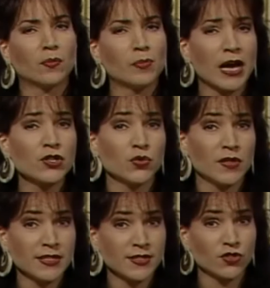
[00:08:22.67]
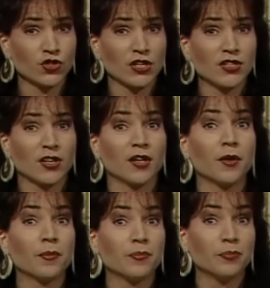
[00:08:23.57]
Now, mind you, this is just
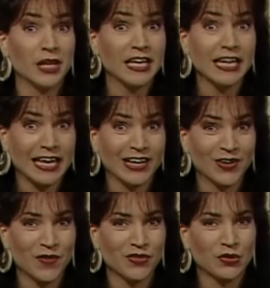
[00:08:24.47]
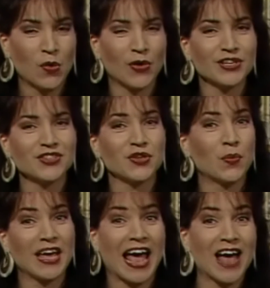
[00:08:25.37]
the beginning of the course,
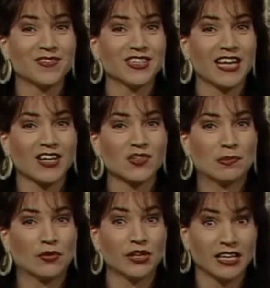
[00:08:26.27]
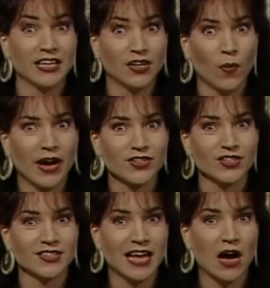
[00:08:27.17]
so we haven't explored
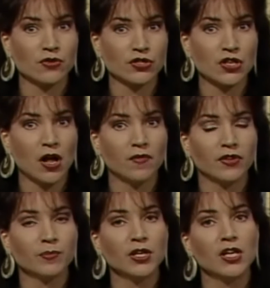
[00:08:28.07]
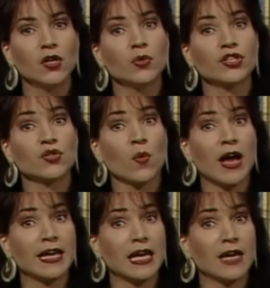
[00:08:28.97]
equations and how to solve them, which is
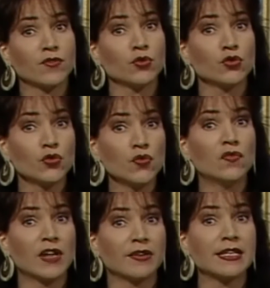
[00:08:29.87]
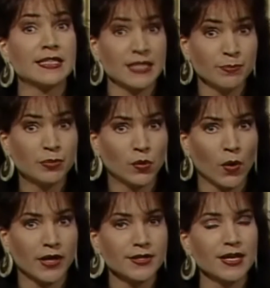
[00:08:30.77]
why I gave you 2 very
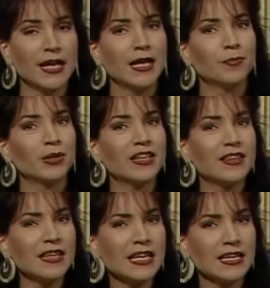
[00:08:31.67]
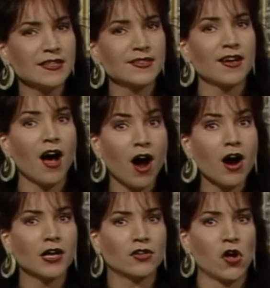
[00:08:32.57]
simple ones, but these
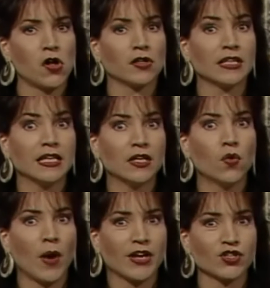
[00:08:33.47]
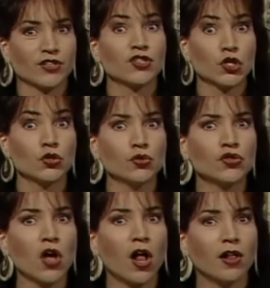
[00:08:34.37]
are called equations
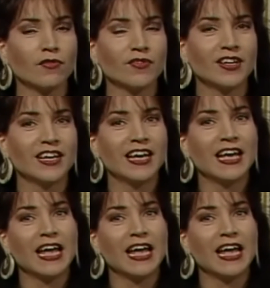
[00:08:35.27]
to solve.